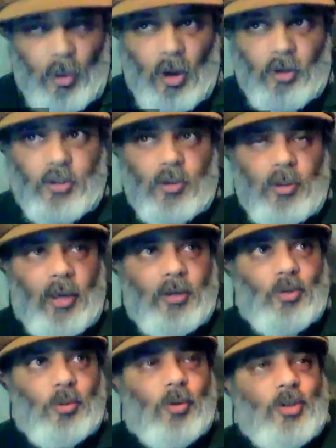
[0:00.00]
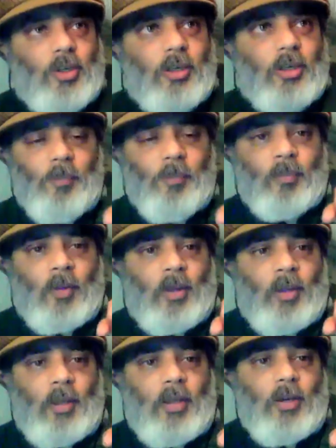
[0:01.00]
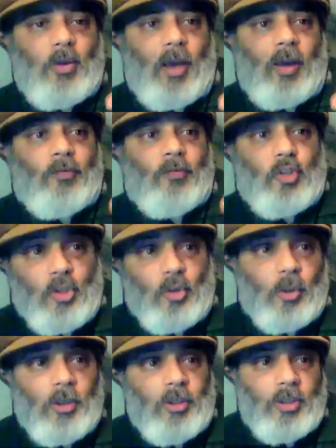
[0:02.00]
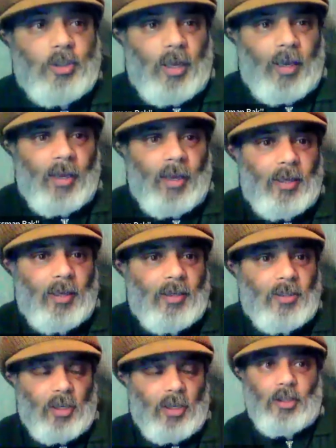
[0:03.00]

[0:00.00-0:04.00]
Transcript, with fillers: part of the actual project. And then you have the doers and